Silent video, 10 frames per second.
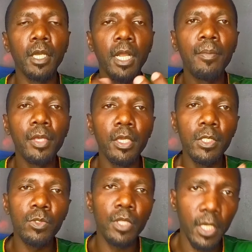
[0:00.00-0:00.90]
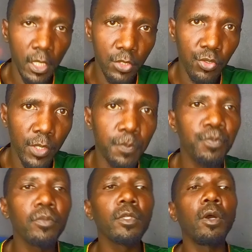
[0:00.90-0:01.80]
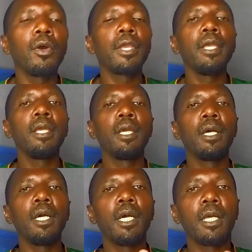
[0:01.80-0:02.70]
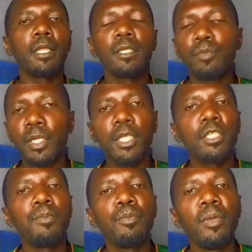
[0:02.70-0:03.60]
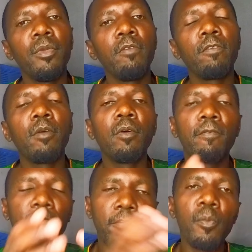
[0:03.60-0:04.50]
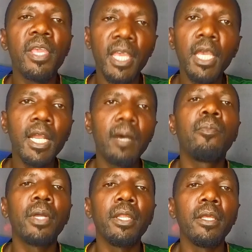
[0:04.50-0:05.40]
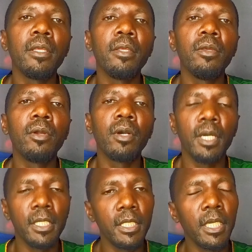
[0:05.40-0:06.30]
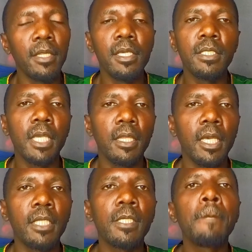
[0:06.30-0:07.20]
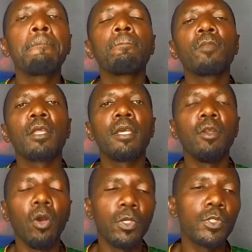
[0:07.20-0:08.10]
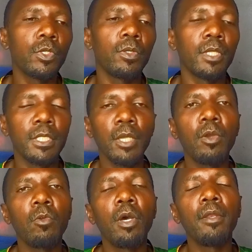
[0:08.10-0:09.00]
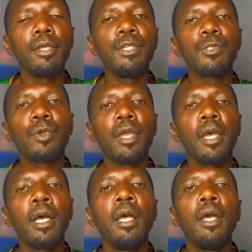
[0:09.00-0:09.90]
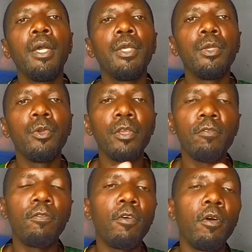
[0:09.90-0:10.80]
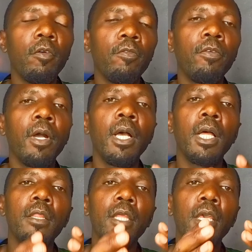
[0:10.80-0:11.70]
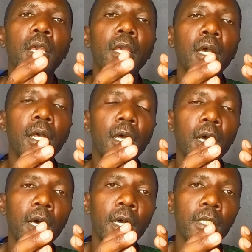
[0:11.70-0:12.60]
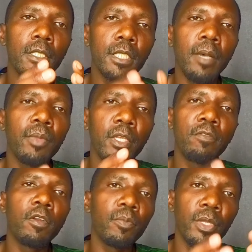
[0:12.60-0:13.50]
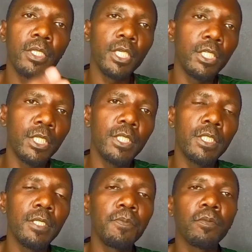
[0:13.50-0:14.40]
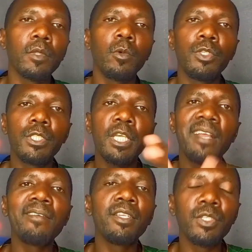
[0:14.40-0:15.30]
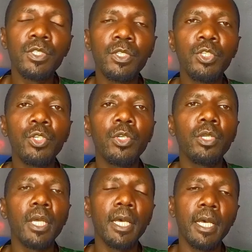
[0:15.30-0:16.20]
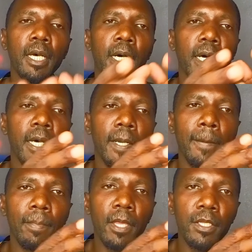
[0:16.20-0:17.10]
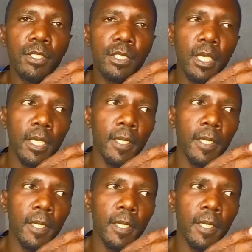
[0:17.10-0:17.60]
coming into the country. Okay, that partnership may be in form of forming a company, you know, and things like that. Then also the second one is where you involve the Zambia Development Agency, which is a government institution that it's